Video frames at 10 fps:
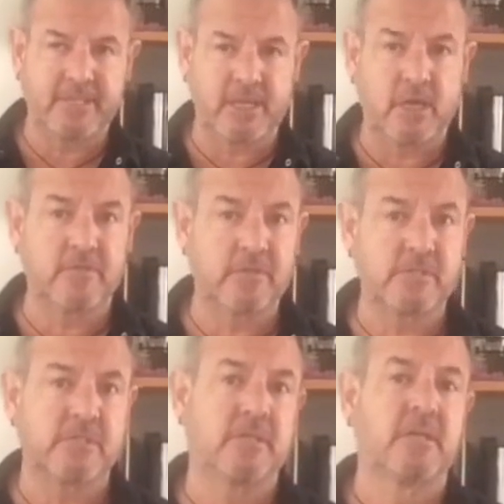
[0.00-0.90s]
They offered
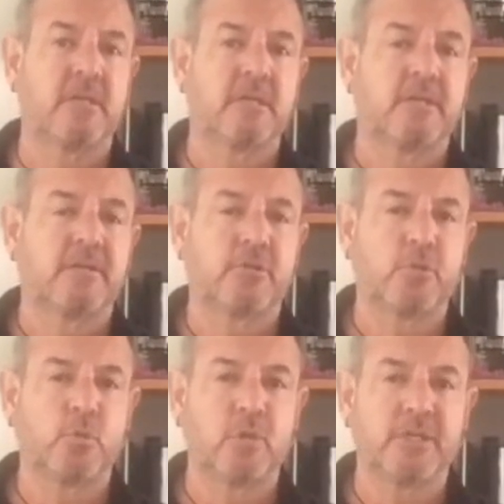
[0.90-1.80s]

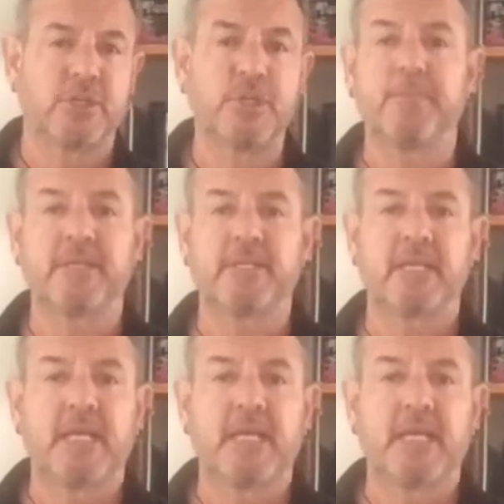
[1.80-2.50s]
to ship it,